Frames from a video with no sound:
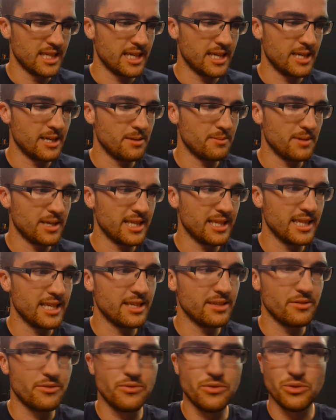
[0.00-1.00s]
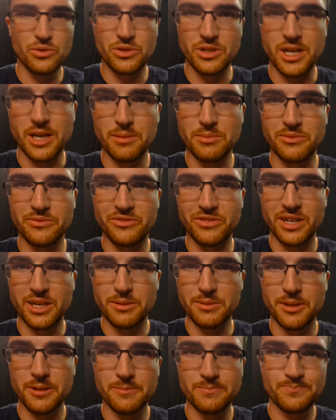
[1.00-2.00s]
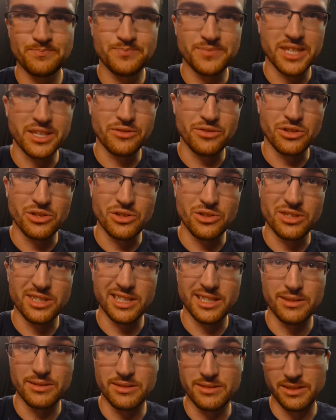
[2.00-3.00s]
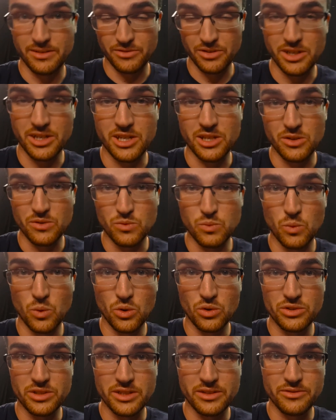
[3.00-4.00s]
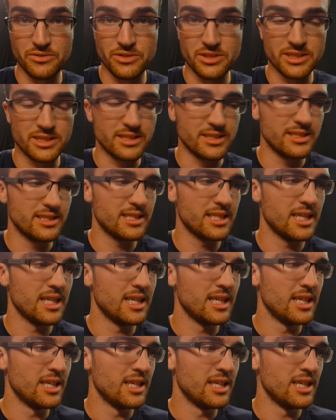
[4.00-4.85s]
And then for carbon fiber, if you're going to use water, for instance,